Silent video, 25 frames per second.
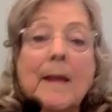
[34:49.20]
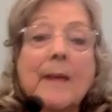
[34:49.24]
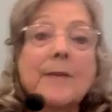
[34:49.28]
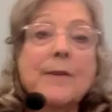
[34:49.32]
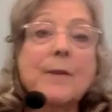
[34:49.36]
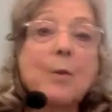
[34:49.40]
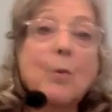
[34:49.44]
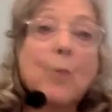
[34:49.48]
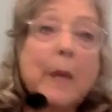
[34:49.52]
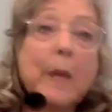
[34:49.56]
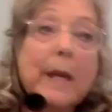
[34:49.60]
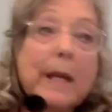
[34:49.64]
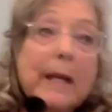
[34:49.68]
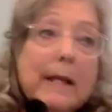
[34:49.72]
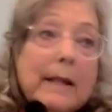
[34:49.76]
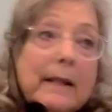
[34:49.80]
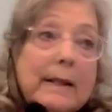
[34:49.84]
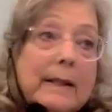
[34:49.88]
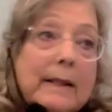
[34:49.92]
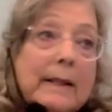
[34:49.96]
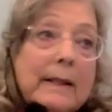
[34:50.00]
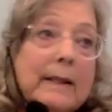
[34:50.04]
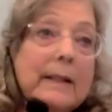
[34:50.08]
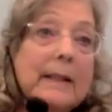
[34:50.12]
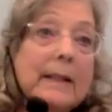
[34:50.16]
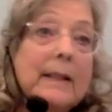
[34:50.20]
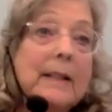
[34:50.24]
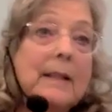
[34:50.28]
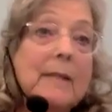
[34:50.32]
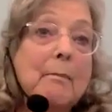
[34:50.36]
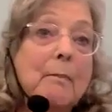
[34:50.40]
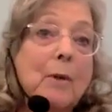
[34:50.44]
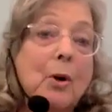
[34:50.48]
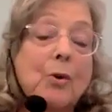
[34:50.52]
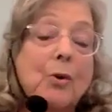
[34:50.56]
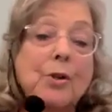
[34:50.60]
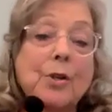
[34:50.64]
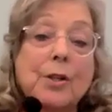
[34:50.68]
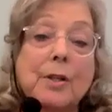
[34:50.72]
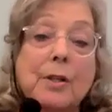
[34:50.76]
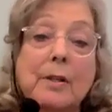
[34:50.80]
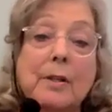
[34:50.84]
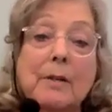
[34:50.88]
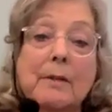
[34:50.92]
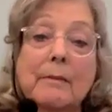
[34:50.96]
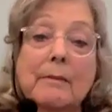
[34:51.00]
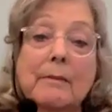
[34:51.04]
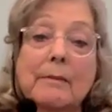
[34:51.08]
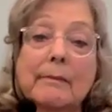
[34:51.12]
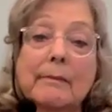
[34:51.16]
It's awakening in motion.